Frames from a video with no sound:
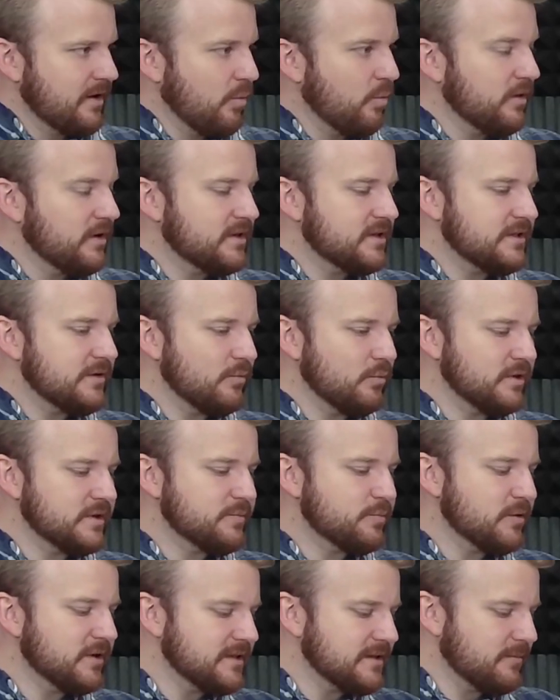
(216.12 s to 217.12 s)
Which
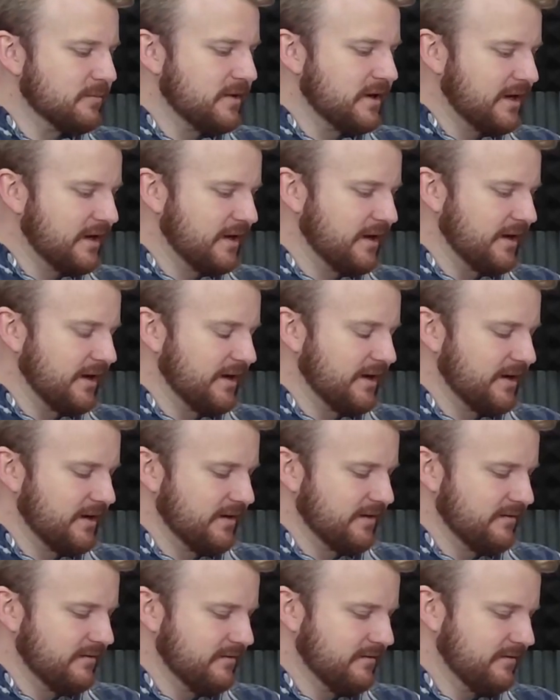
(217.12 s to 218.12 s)
brings up
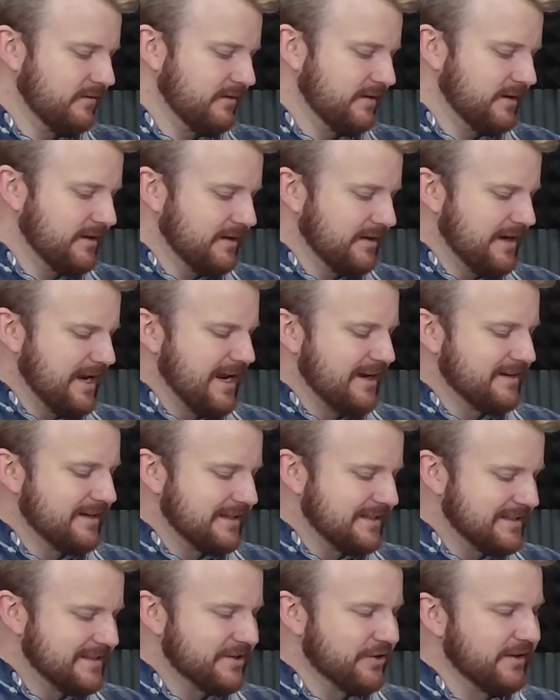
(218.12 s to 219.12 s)
a not
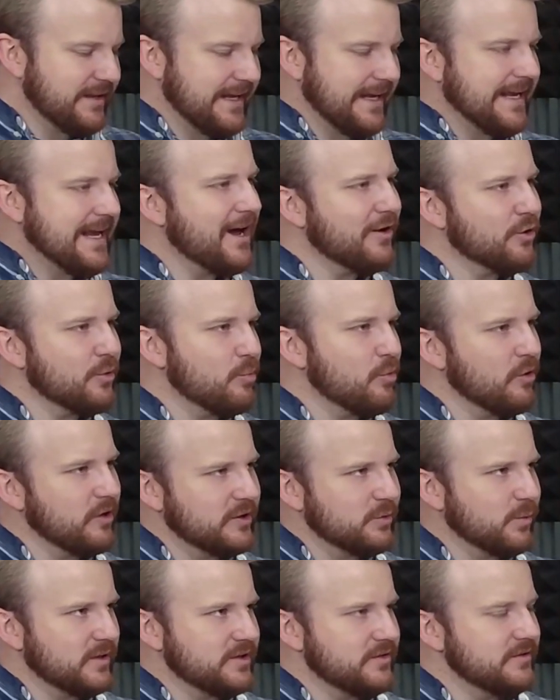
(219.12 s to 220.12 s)
necessarily a counterpoint
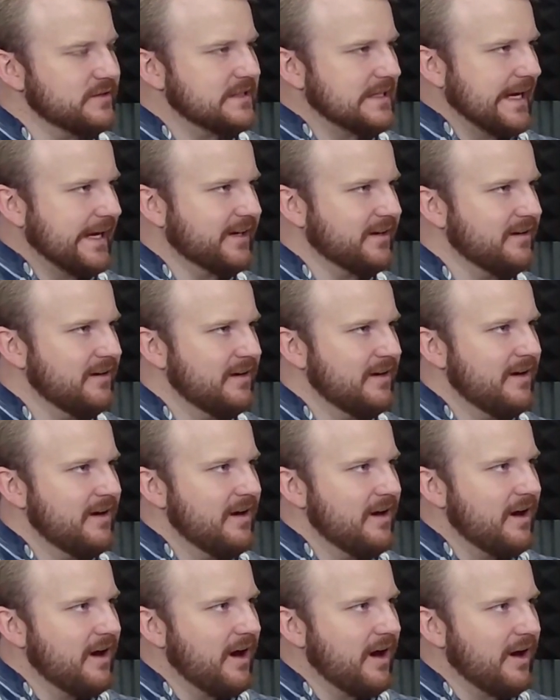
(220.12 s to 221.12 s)
to what you said
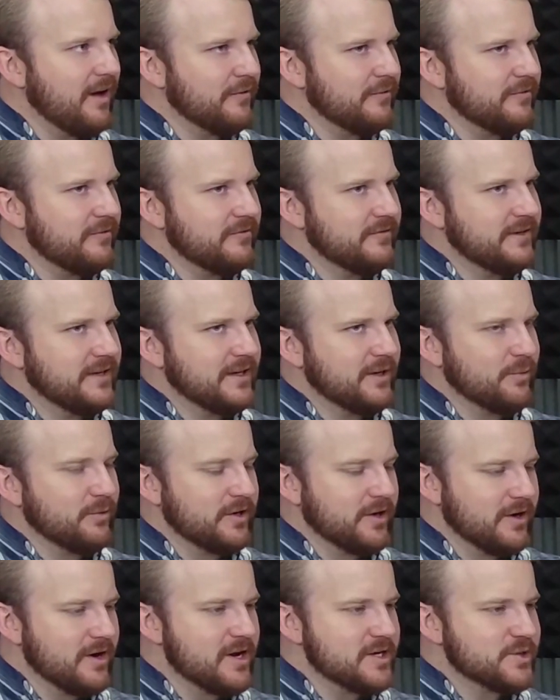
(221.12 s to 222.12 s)
of, when
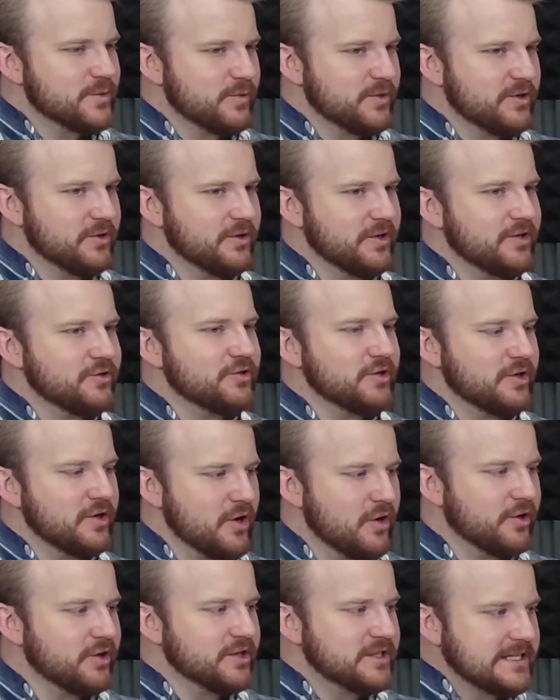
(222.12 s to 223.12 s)
you're an entrepreneur, you should know
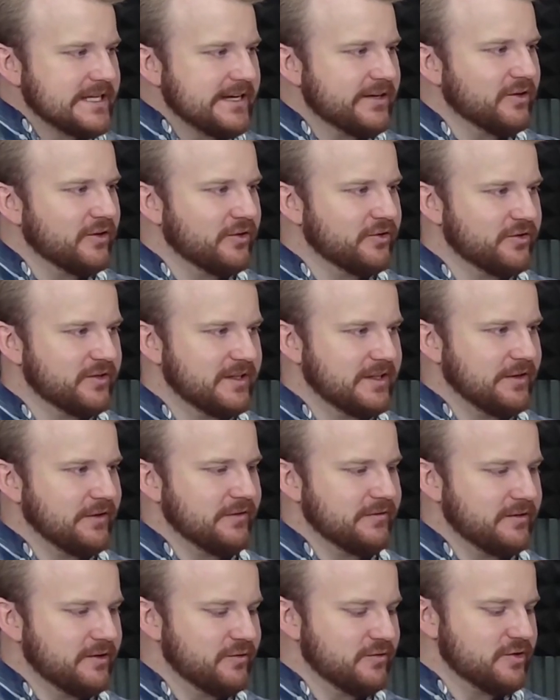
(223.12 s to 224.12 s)
your skills and
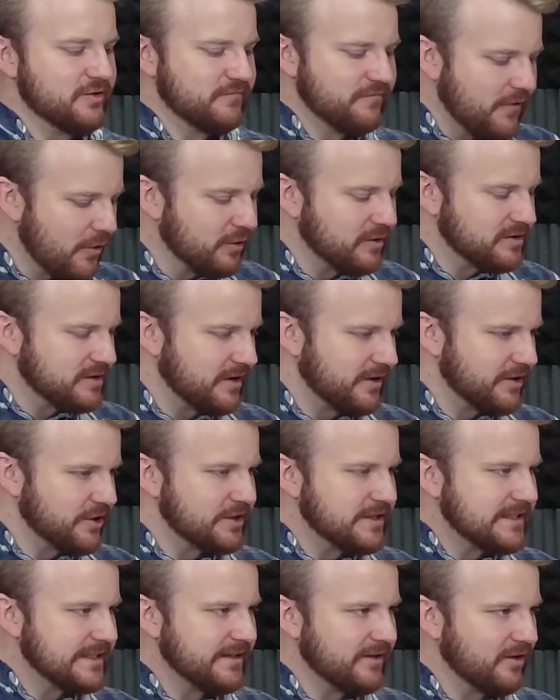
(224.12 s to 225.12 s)
you should focus on your
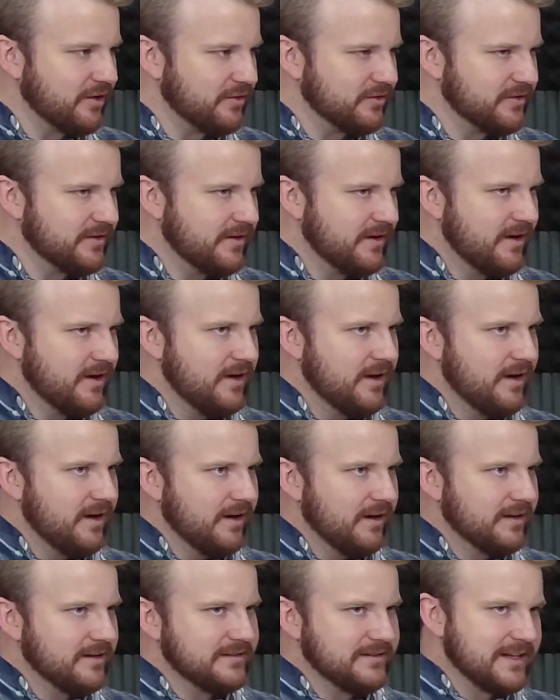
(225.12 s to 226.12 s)
skills
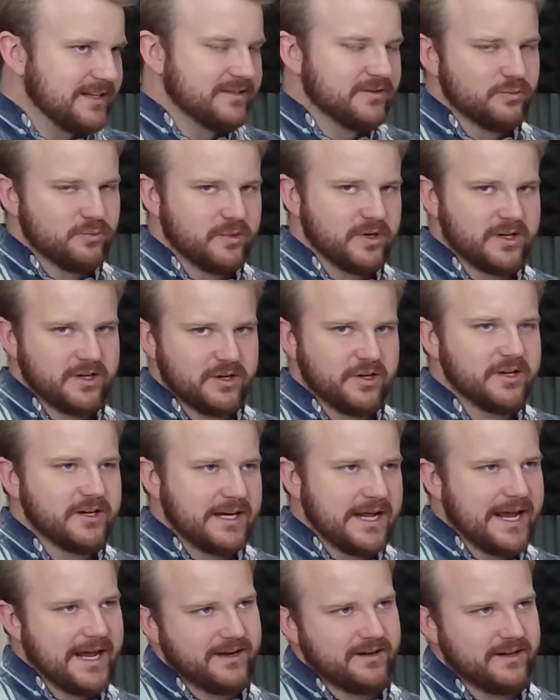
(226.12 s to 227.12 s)
because that's what you're good
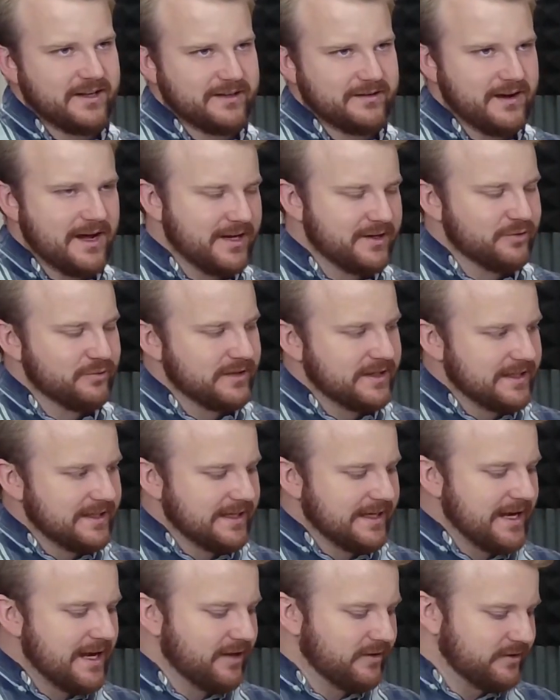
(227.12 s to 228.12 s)
at and not do
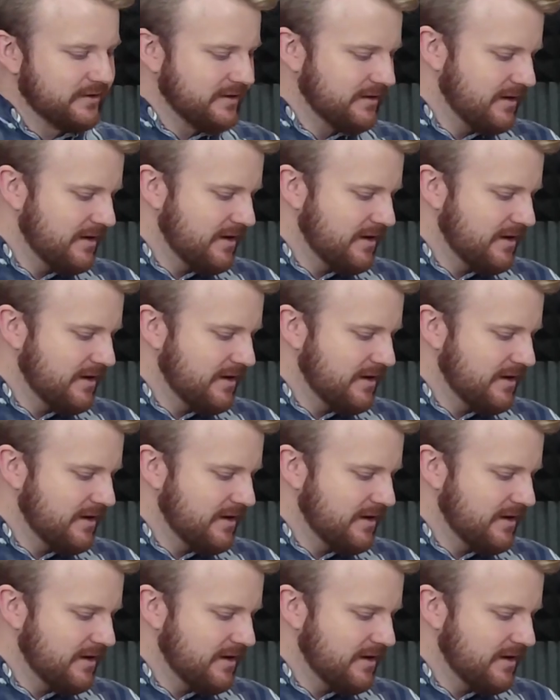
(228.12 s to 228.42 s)
anything else.